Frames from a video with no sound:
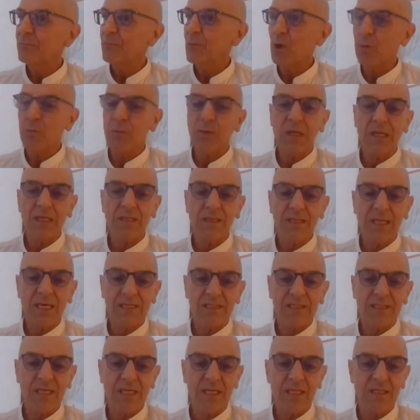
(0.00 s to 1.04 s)
properly in
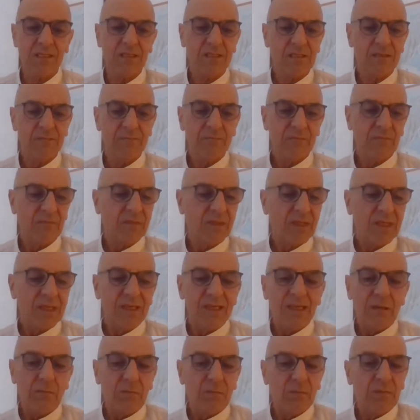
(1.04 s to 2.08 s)
that sense
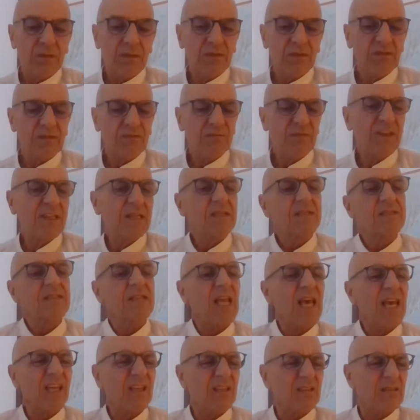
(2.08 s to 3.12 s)
feels
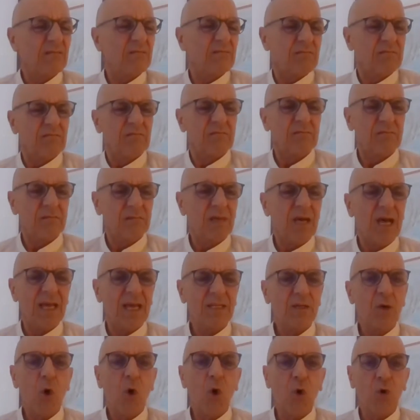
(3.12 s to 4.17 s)
like
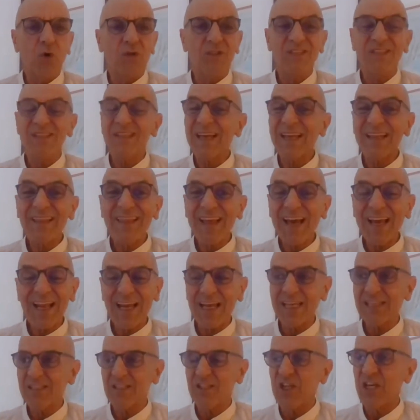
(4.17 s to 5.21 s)
at odds. That
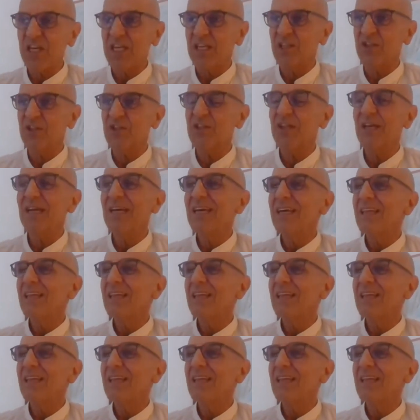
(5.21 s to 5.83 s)
has changed.